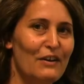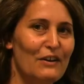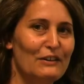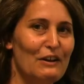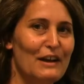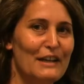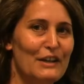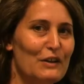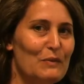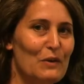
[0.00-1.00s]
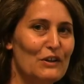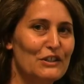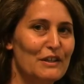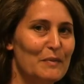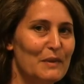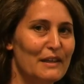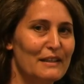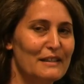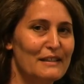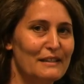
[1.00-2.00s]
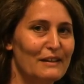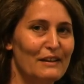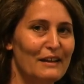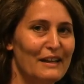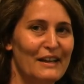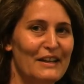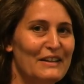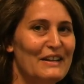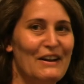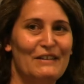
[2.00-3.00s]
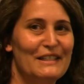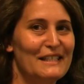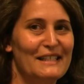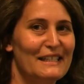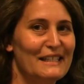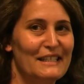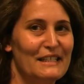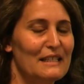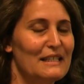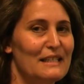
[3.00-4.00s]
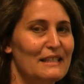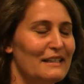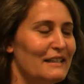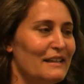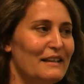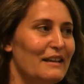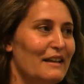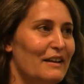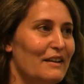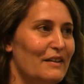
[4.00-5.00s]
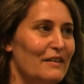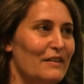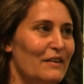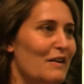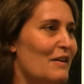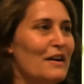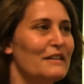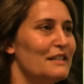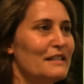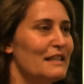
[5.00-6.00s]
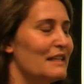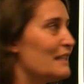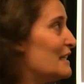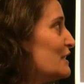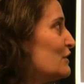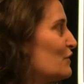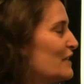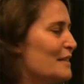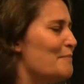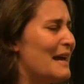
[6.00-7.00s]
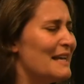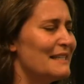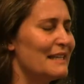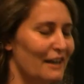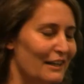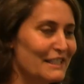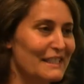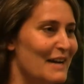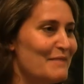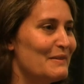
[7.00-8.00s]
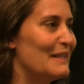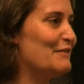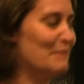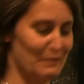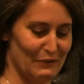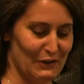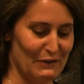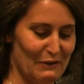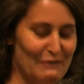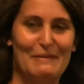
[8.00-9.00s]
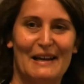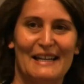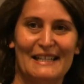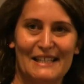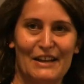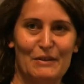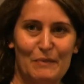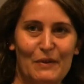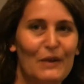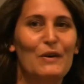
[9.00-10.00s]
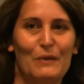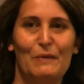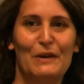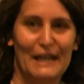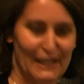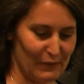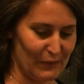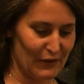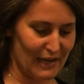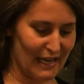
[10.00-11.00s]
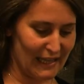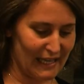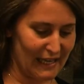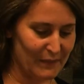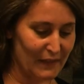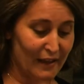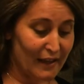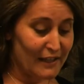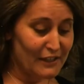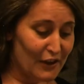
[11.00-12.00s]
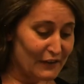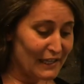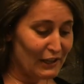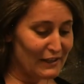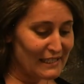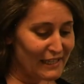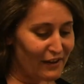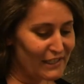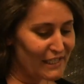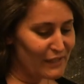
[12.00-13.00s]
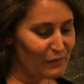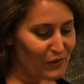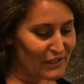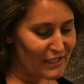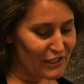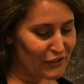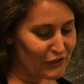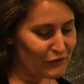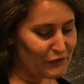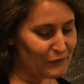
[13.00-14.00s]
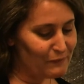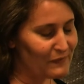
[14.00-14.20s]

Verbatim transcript: online and you can watch it, because no, it's just, I just think this story is amazing and I just can't believe people don't know about it, so we want to get the word out there. So in closing, I just want to